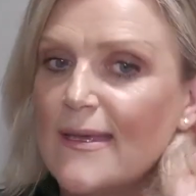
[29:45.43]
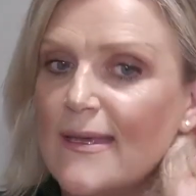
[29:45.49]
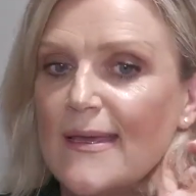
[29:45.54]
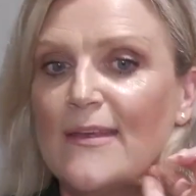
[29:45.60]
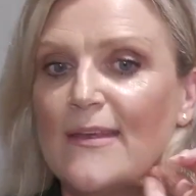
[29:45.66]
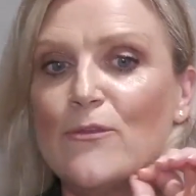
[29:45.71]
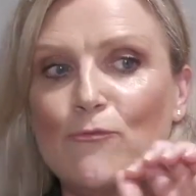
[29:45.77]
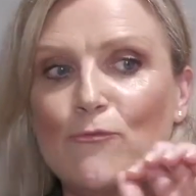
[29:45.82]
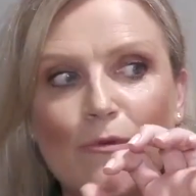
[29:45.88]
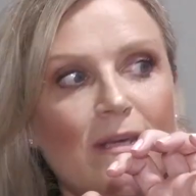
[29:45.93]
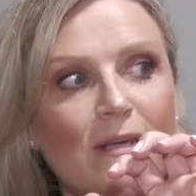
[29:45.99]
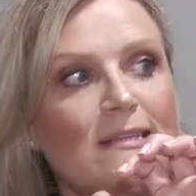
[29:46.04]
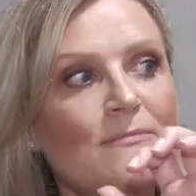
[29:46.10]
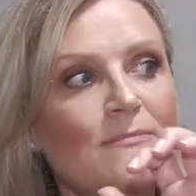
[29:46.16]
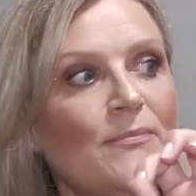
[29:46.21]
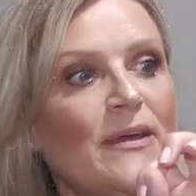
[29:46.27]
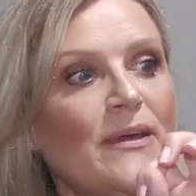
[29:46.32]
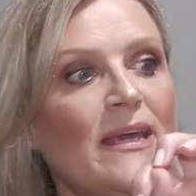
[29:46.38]
And the
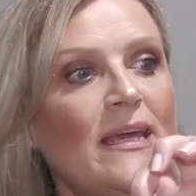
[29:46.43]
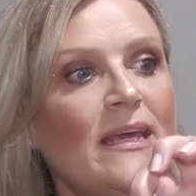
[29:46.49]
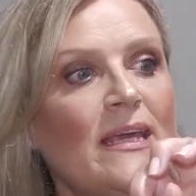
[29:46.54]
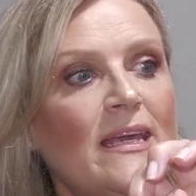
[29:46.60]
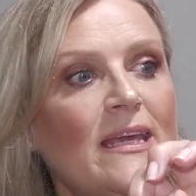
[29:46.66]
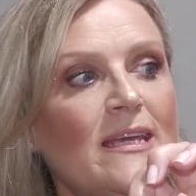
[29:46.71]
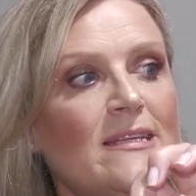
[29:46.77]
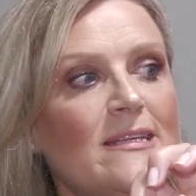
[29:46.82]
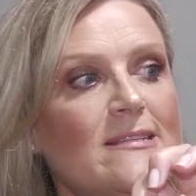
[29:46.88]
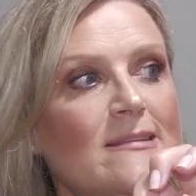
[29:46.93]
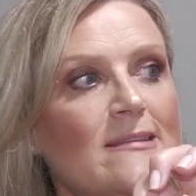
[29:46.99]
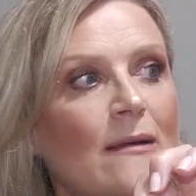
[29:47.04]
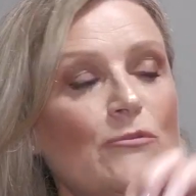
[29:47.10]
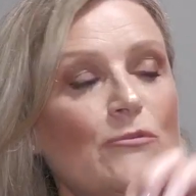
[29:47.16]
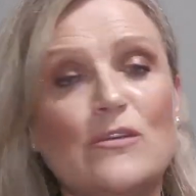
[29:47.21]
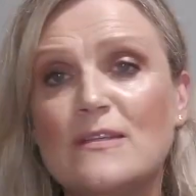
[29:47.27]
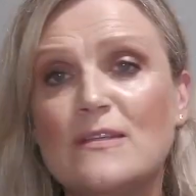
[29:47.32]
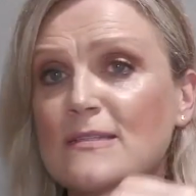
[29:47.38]
reason being is
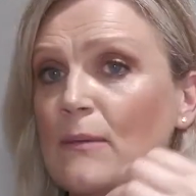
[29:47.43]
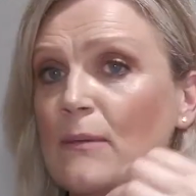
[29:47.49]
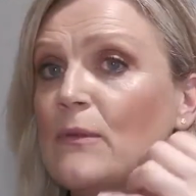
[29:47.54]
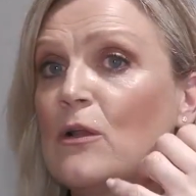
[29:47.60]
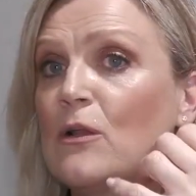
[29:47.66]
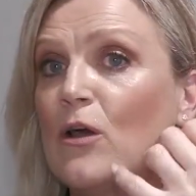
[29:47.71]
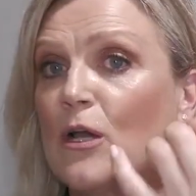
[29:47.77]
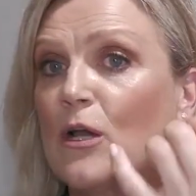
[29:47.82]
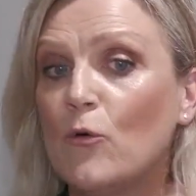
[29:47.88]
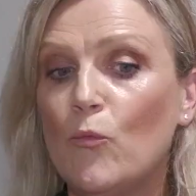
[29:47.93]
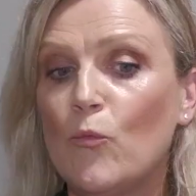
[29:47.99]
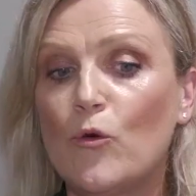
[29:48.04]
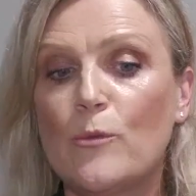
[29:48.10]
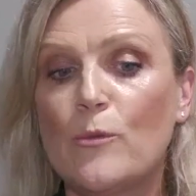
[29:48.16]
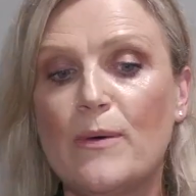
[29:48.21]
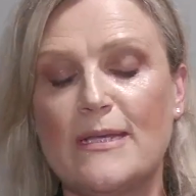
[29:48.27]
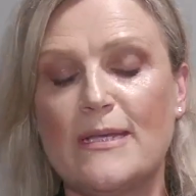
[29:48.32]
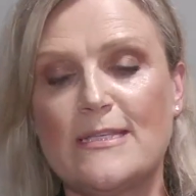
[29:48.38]
I'm using something like a
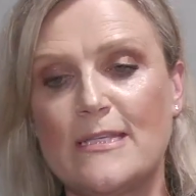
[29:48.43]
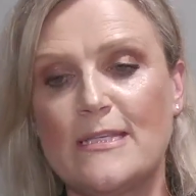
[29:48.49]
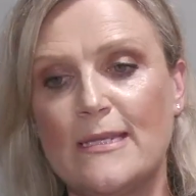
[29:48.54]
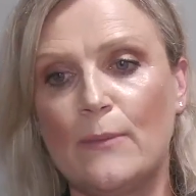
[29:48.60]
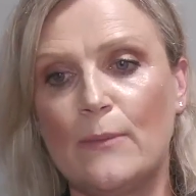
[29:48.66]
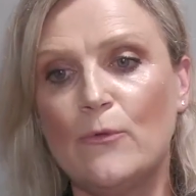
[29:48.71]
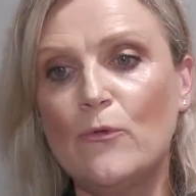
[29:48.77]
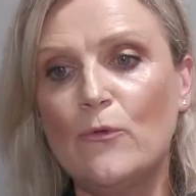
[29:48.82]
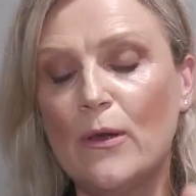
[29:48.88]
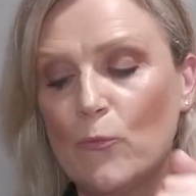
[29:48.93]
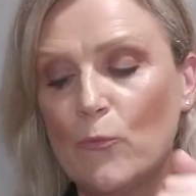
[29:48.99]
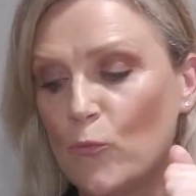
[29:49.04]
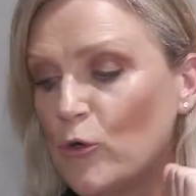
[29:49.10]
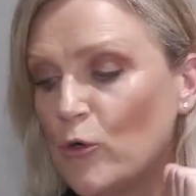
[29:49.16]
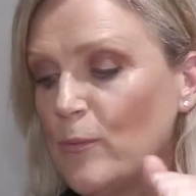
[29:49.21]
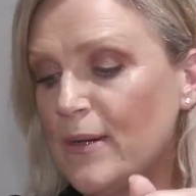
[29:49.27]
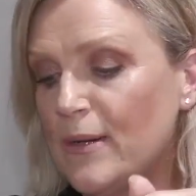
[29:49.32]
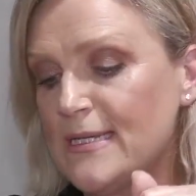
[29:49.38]
water-based enamel, and
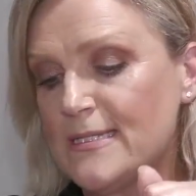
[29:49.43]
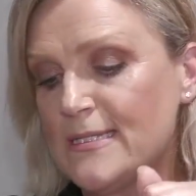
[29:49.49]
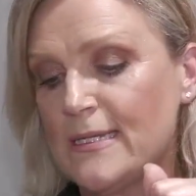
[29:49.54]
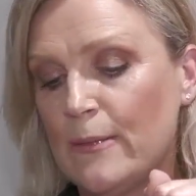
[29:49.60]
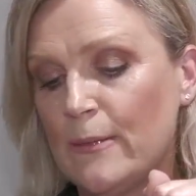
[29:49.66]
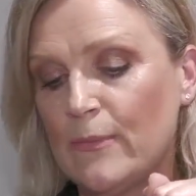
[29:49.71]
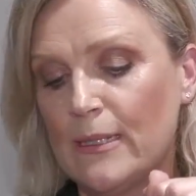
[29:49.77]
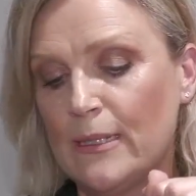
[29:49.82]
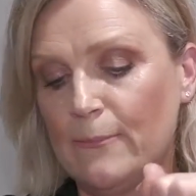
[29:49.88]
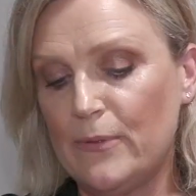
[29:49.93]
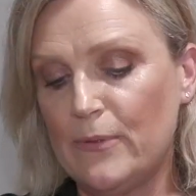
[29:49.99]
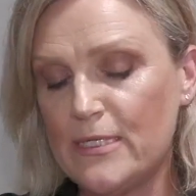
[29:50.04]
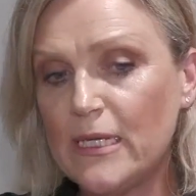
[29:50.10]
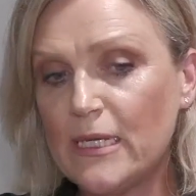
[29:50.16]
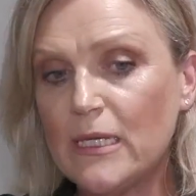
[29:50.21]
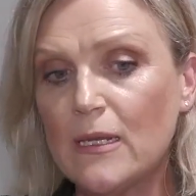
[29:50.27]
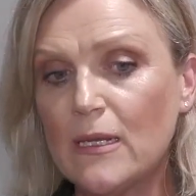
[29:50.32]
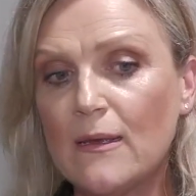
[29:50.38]
water-based enamel in
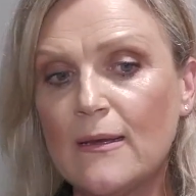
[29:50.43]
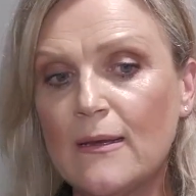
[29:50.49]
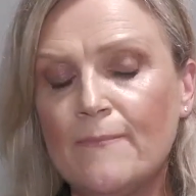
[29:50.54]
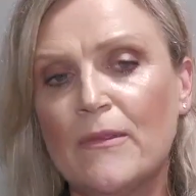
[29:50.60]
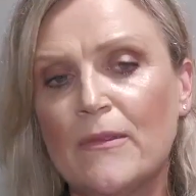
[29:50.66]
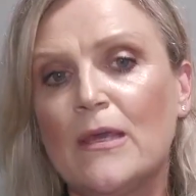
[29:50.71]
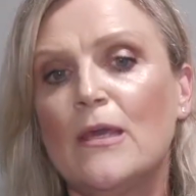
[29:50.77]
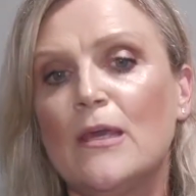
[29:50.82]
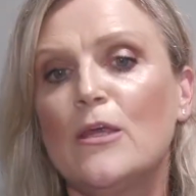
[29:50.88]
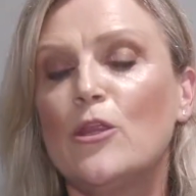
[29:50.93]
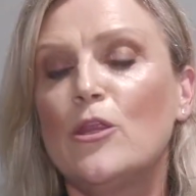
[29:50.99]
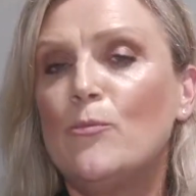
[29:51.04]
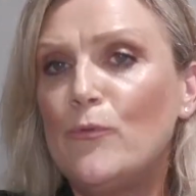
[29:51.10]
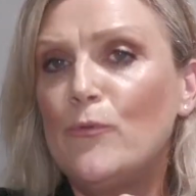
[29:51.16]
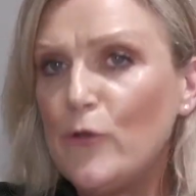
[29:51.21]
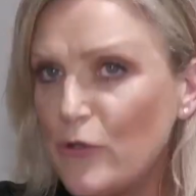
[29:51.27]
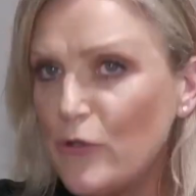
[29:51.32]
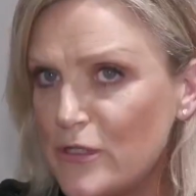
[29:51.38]
particular, the
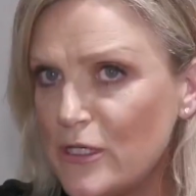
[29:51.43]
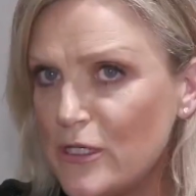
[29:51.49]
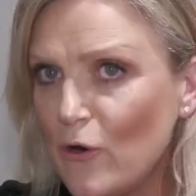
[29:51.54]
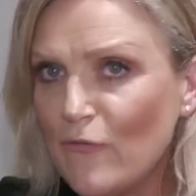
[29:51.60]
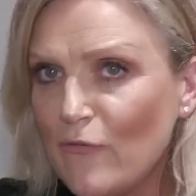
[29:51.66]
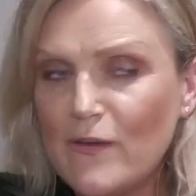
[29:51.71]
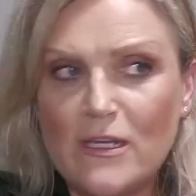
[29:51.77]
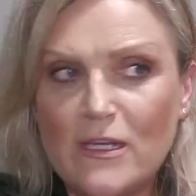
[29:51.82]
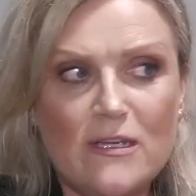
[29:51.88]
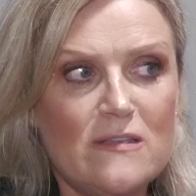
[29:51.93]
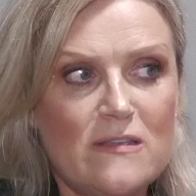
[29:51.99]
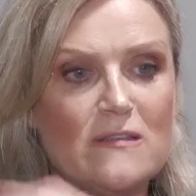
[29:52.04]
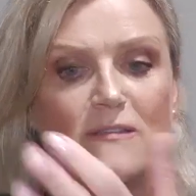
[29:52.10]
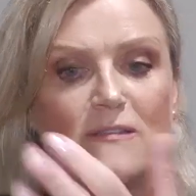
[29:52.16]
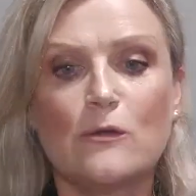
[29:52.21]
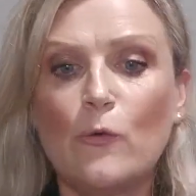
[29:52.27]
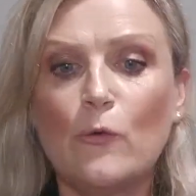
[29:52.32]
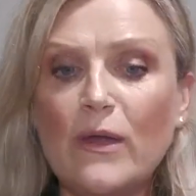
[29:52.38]
beauty of it is
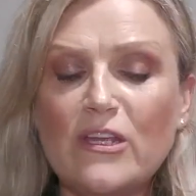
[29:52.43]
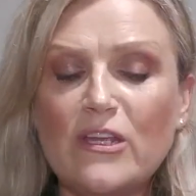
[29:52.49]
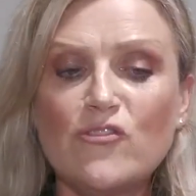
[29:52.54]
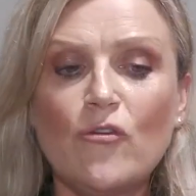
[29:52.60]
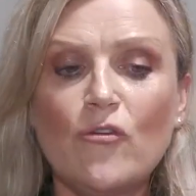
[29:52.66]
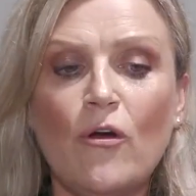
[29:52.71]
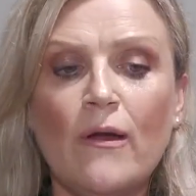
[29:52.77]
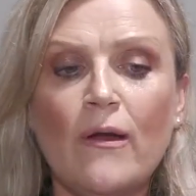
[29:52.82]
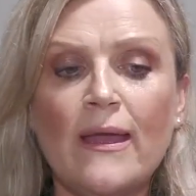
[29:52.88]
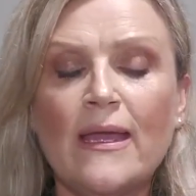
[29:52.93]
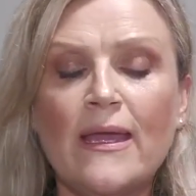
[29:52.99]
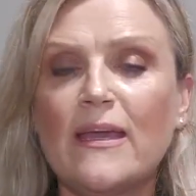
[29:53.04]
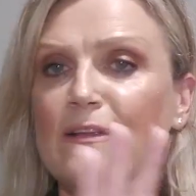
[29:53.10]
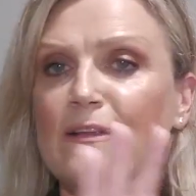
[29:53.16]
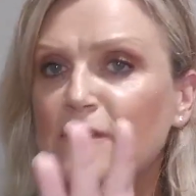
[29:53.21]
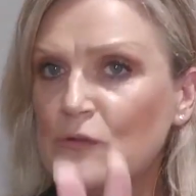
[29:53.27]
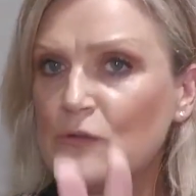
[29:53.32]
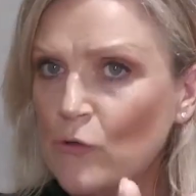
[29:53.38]
it's quick drying,
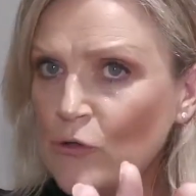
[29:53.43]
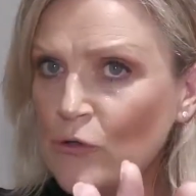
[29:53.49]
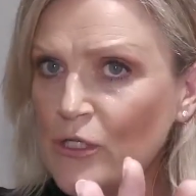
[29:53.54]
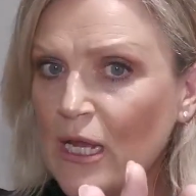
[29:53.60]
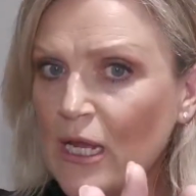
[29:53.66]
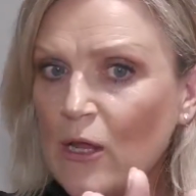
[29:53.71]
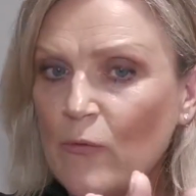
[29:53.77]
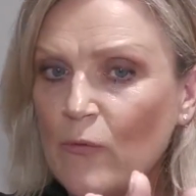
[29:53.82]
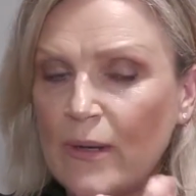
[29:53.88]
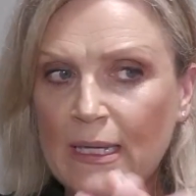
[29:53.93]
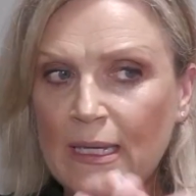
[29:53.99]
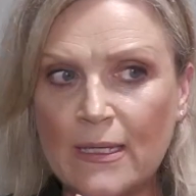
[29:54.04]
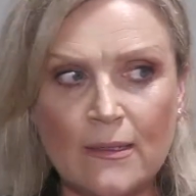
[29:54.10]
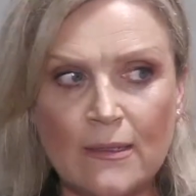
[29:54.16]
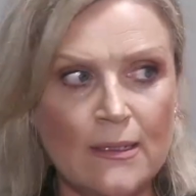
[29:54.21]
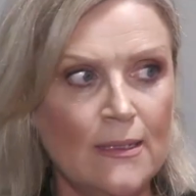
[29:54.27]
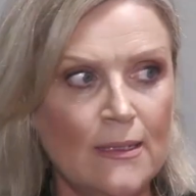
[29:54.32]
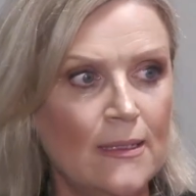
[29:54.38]
it's non-yellowing,
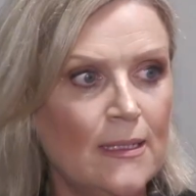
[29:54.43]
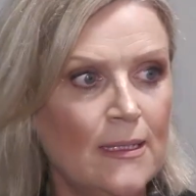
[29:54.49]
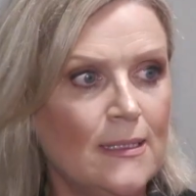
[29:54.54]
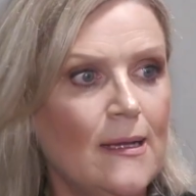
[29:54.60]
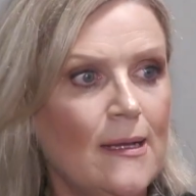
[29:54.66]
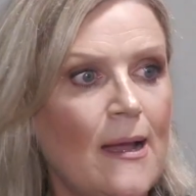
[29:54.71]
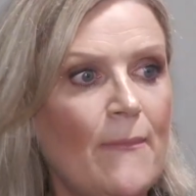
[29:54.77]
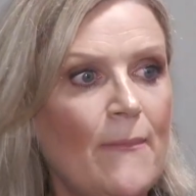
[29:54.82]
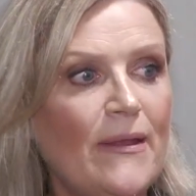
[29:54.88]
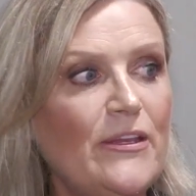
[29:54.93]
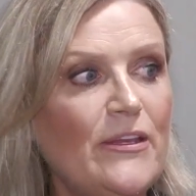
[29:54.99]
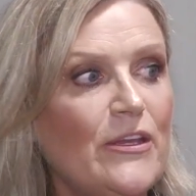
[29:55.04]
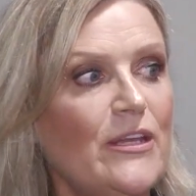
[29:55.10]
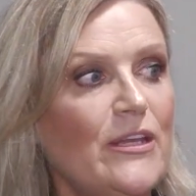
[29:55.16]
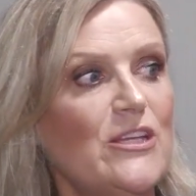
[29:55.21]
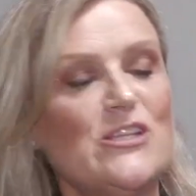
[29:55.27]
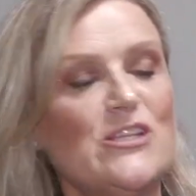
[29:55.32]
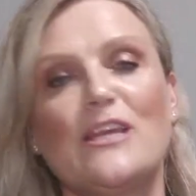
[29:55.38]
and you
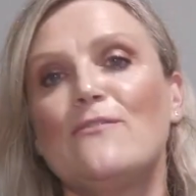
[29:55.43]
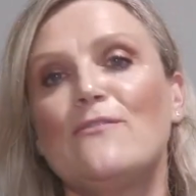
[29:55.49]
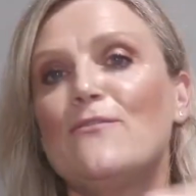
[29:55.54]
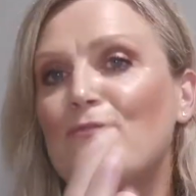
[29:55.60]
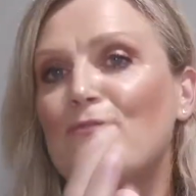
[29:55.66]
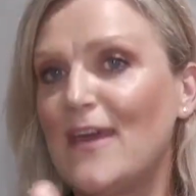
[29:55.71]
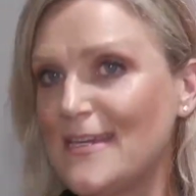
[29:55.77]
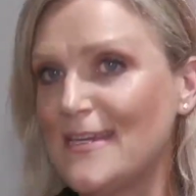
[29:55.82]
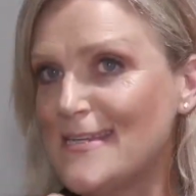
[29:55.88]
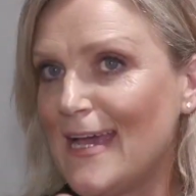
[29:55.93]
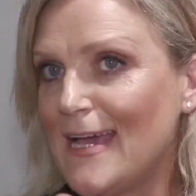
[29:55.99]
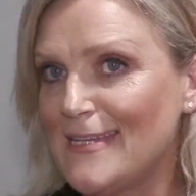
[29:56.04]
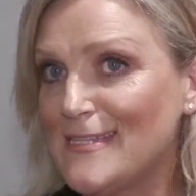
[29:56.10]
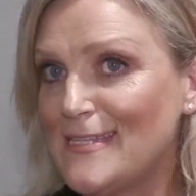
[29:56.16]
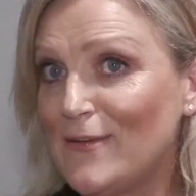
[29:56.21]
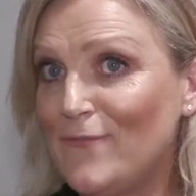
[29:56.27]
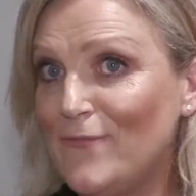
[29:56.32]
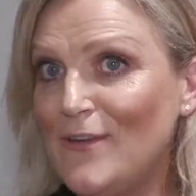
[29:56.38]
can achieve a
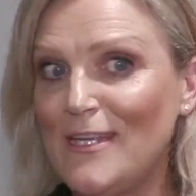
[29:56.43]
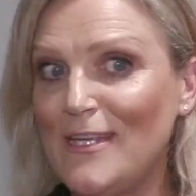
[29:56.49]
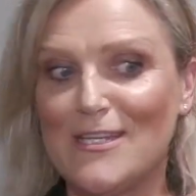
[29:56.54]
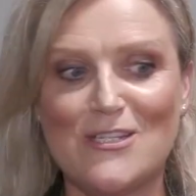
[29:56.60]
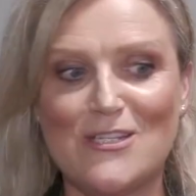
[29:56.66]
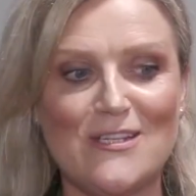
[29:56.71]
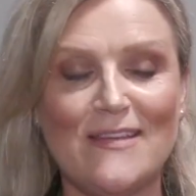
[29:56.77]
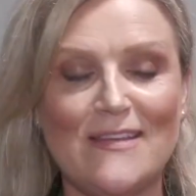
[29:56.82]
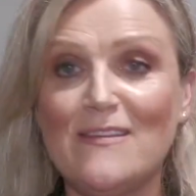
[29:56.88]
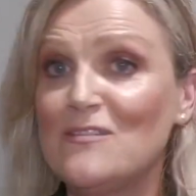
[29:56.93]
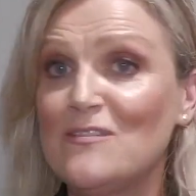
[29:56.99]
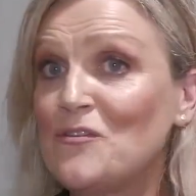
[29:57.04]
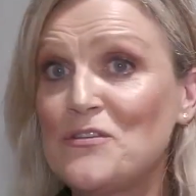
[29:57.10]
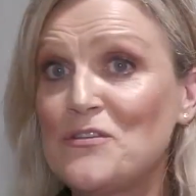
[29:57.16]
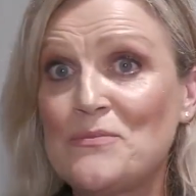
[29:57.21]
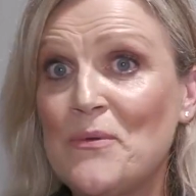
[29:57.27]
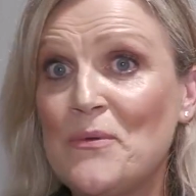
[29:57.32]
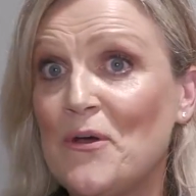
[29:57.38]
fantastic finish, and there's
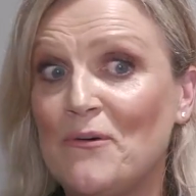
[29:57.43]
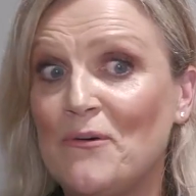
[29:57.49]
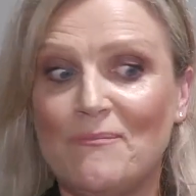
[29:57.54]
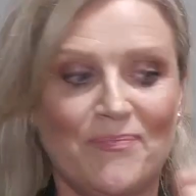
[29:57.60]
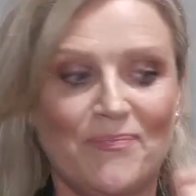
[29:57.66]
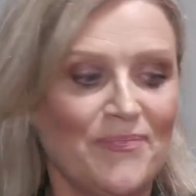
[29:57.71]
no smell.